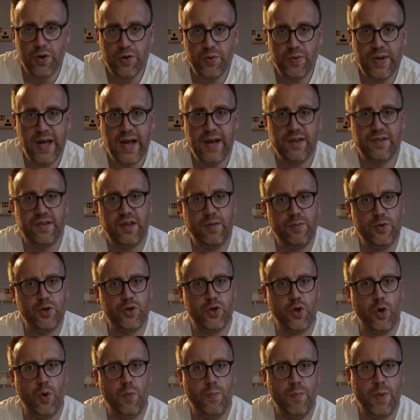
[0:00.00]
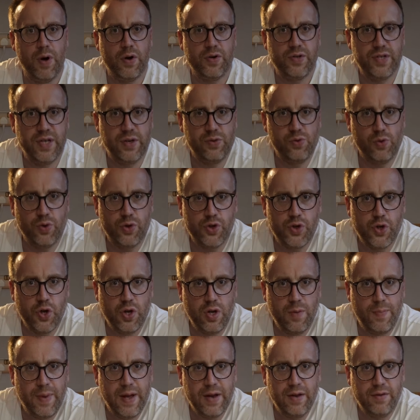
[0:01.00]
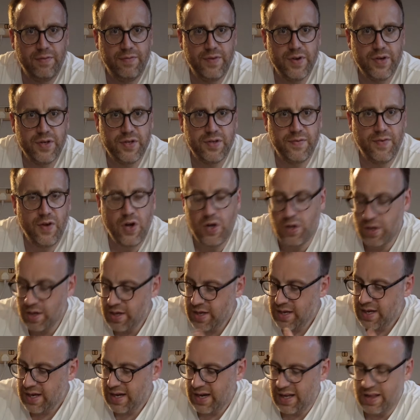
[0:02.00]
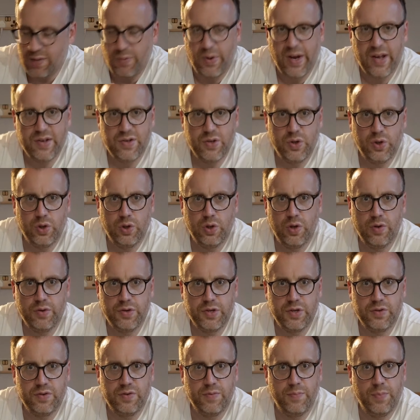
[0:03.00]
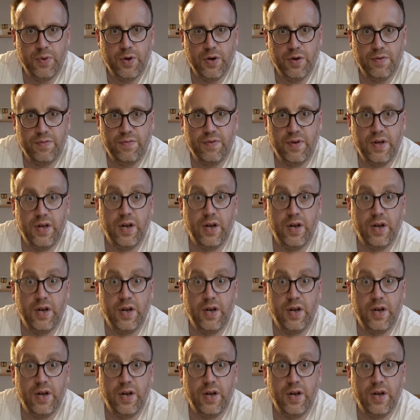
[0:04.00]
I'll do next, let me just unbox the actual solar panel first of all, and then we'll get some close-ups of both.